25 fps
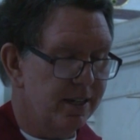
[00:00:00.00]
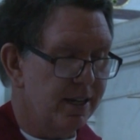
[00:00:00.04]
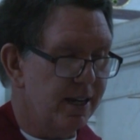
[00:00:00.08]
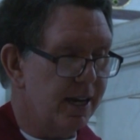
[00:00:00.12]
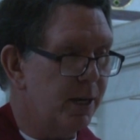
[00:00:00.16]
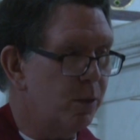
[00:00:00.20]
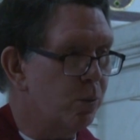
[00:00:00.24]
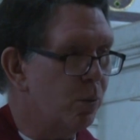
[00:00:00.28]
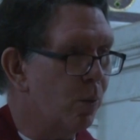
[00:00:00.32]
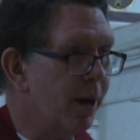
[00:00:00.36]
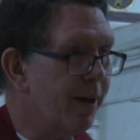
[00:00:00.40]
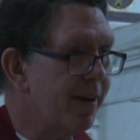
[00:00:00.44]

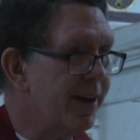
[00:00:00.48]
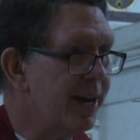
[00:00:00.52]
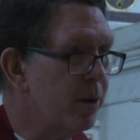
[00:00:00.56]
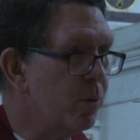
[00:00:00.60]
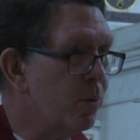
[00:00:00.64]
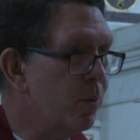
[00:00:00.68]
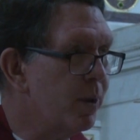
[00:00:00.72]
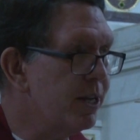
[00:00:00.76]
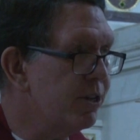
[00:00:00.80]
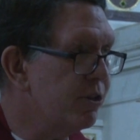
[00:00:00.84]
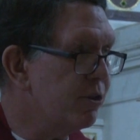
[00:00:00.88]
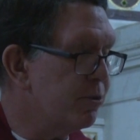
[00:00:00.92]
and where he
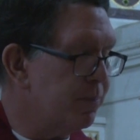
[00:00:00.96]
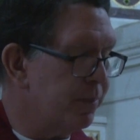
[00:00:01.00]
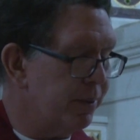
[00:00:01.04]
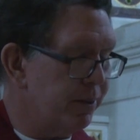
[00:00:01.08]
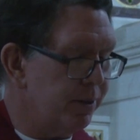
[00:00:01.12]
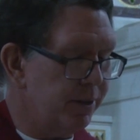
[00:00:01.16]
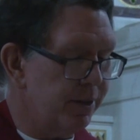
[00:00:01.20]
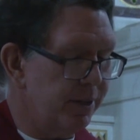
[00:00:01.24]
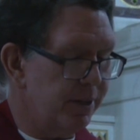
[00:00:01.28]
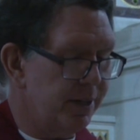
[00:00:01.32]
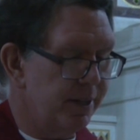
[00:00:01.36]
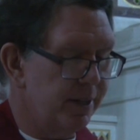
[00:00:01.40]

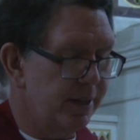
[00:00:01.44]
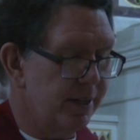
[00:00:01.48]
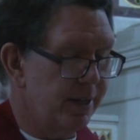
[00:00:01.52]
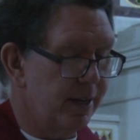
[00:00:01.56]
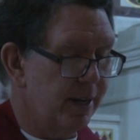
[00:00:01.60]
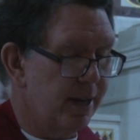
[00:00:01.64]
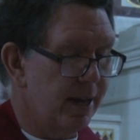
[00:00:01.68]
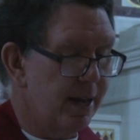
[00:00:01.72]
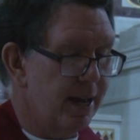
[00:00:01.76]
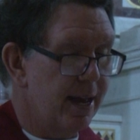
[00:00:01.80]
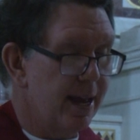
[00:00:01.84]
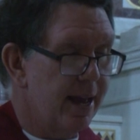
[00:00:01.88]
whispered,
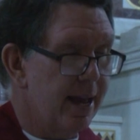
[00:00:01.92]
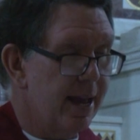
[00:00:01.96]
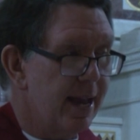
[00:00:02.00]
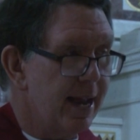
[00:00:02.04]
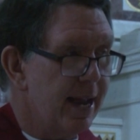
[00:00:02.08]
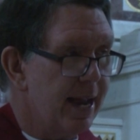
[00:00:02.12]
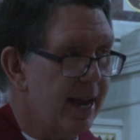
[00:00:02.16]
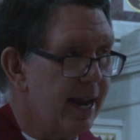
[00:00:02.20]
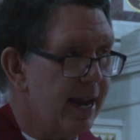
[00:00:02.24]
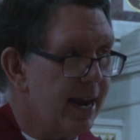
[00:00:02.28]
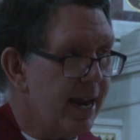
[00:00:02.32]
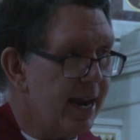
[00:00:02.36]

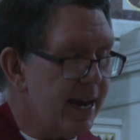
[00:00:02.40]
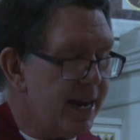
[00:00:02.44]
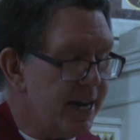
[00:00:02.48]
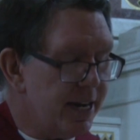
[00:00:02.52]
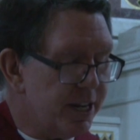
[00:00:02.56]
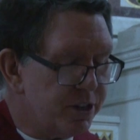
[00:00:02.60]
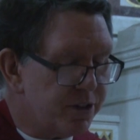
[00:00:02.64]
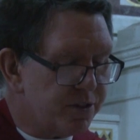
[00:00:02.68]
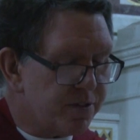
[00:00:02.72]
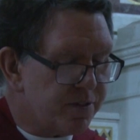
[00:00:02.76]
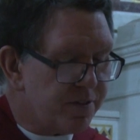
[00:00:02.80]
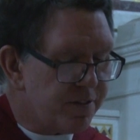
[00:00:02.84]
"It
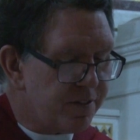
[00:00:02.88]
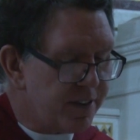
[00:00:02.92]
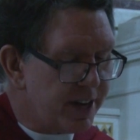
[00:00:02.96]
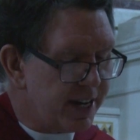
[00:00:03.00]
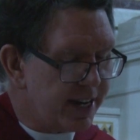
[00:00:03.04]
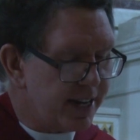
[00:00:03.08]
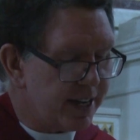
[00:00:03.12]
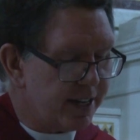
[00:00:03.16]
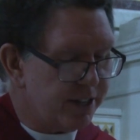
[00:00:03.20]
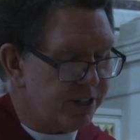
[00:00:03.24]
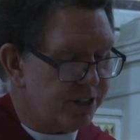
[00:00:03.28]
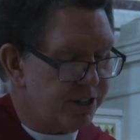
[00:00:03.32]
is
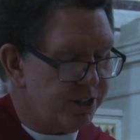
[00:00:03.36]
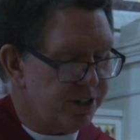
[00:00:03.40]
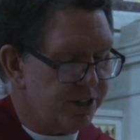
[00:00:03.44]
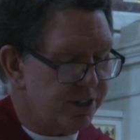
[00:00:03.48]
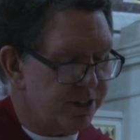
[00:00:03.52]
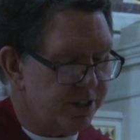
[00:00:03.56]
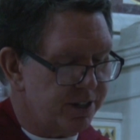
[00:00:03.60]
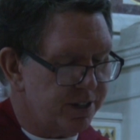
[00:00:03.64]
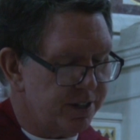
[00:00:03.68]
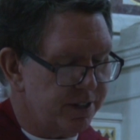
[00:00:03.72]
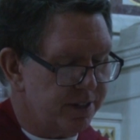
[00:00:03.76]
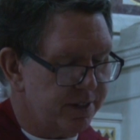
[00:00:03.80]

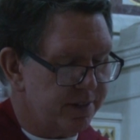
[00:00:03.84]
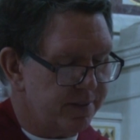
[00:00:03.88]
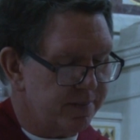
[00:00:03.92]
finished."